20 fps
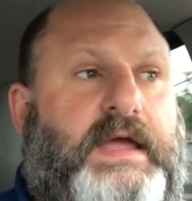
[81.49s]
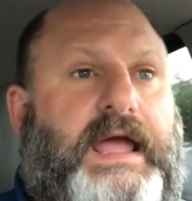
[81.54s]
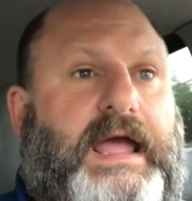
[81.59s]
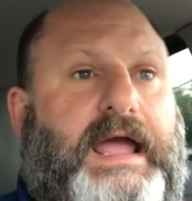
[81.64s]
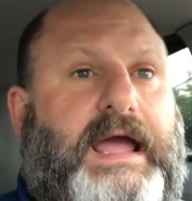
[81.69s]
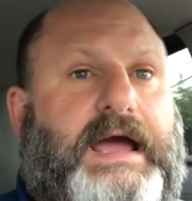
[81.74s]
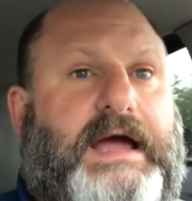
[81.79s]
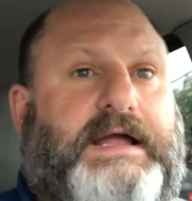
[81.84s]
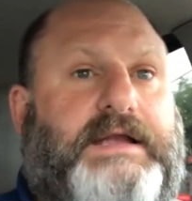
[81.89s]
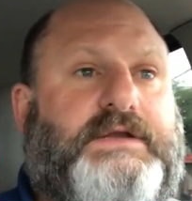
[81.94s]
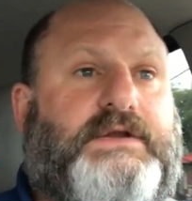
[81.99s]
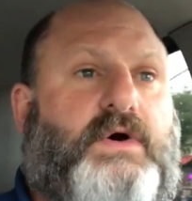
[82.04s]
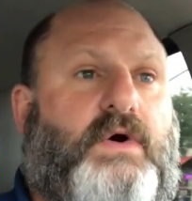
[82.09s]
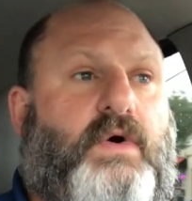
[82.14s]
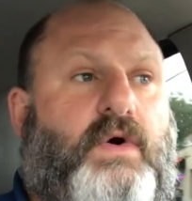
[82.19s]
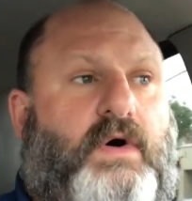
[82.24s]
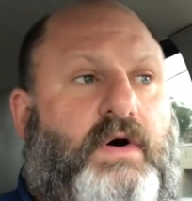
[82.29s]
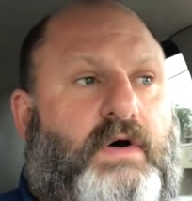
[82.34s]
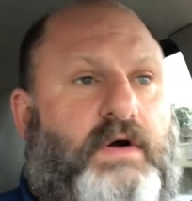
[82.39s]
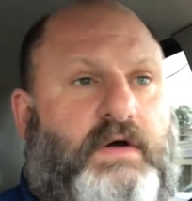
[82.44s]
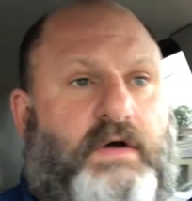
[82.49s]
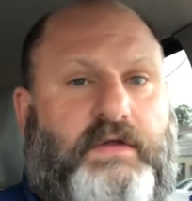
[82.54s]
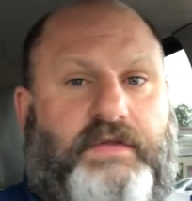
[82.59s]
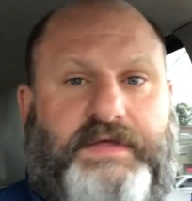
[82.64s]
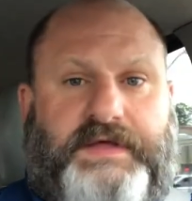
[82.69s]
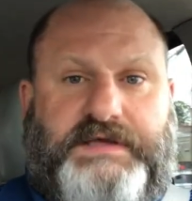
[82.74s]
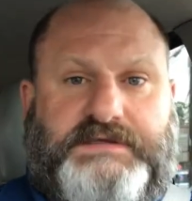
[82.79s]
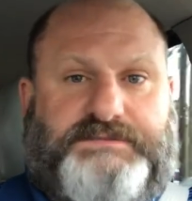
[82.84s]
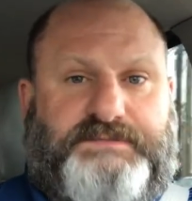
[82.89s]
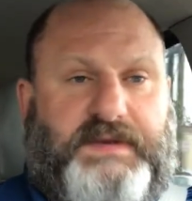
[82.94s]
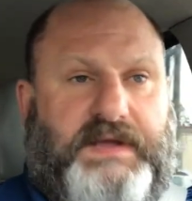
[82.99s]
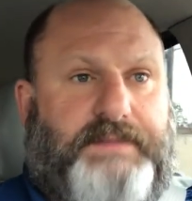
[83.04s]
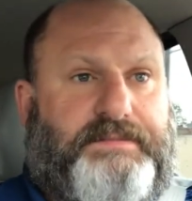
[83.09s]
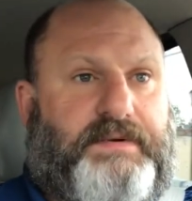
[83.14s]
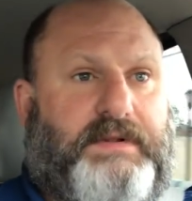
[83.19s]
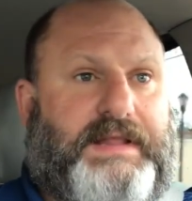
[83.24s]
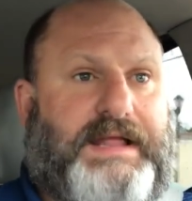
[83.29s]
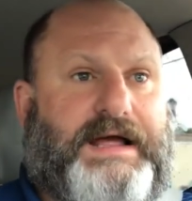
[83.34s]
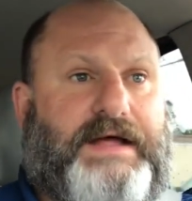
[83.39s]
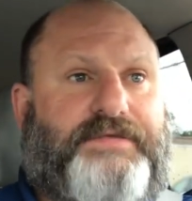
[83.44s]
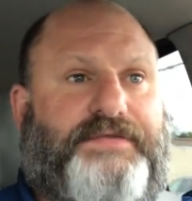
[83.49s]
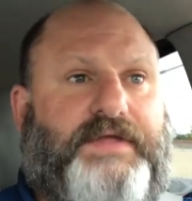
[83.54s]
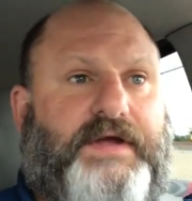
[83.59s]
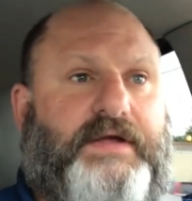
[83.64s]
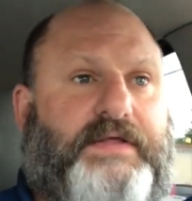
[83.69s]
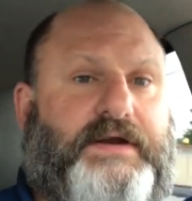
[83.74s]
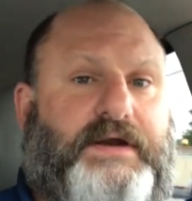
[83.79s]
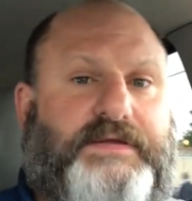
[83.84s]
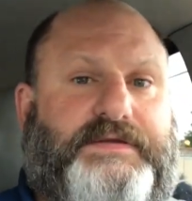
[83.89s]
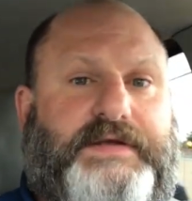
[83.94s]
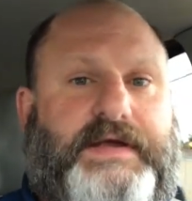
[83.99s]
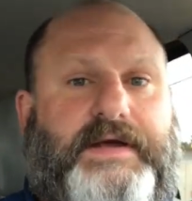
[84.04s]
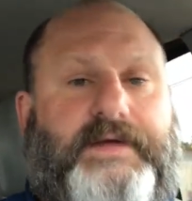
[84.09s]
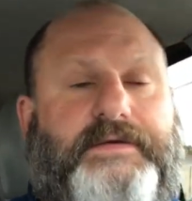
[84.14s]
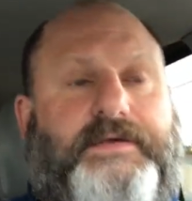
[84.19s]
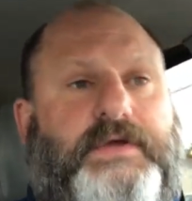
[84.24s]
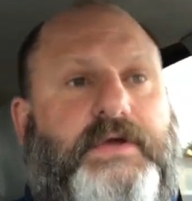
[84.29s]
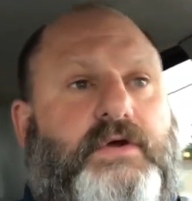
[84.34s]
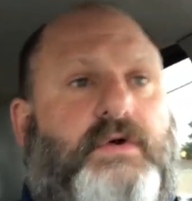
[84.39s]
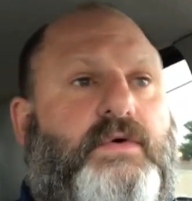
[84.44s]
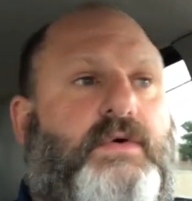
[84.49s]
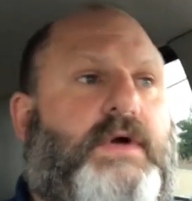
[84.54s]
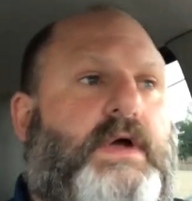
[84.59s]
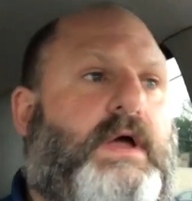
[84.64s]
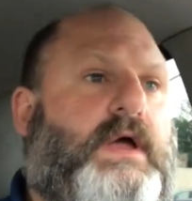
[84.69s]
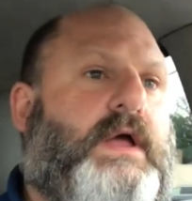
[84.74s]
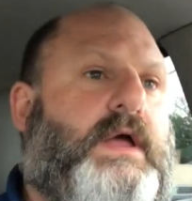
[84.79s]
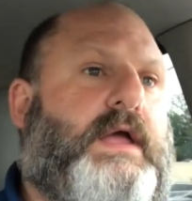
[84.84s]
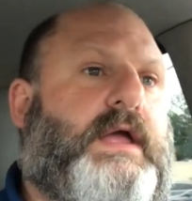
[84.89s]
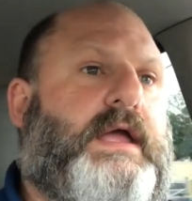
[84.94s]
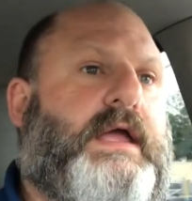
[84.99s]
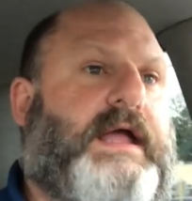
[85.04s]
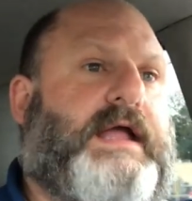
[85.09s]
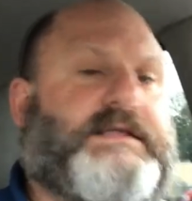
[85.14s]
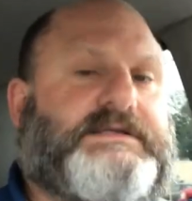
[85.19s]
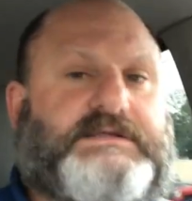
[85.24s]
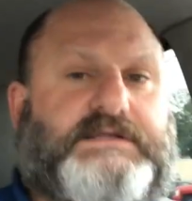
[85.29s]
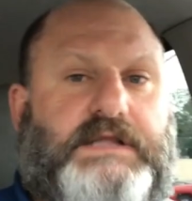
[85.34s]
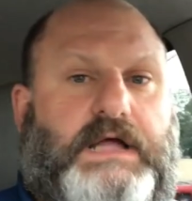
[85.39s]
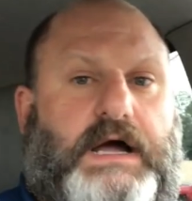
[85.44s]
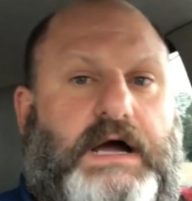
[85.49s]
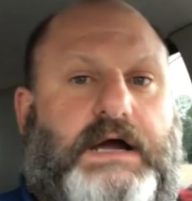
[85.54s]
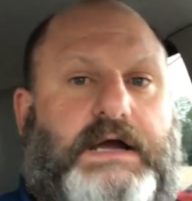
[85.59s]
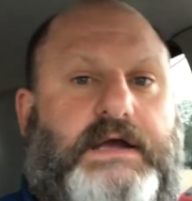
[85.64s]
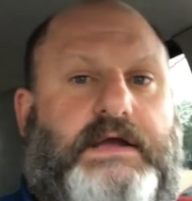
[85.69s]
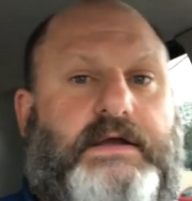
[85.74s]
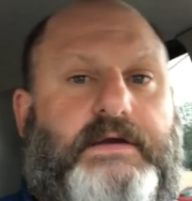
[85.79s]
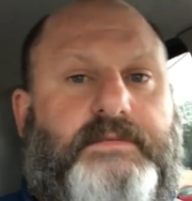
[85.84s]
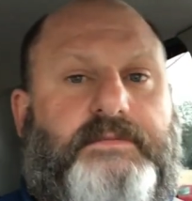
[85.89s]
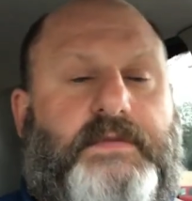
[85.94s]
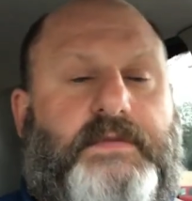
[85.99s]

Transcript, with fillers: And all these people out there that'll tell you it's luck,